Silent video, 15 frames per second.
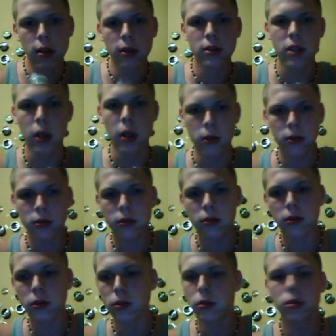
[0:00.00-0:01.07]
So,
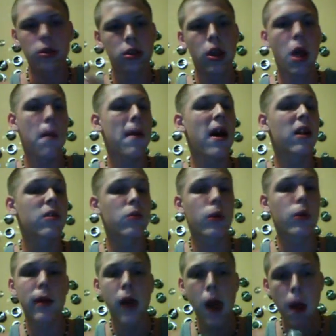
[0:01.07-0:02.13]
packs
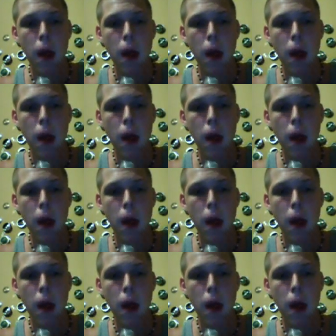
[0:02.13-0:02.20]
for me.